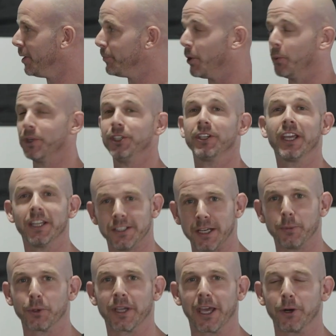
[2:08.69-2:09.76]
But when you get
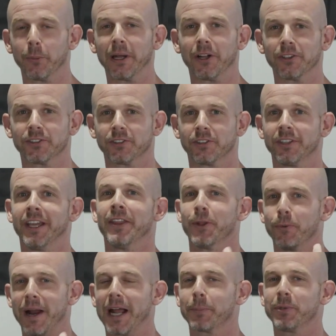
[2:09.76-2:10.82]
double kettlebells in
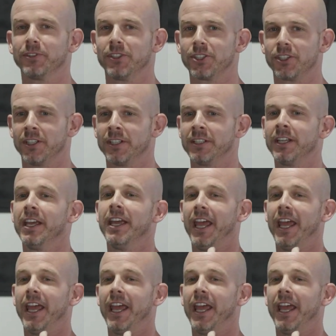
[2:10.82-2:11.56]
the rack position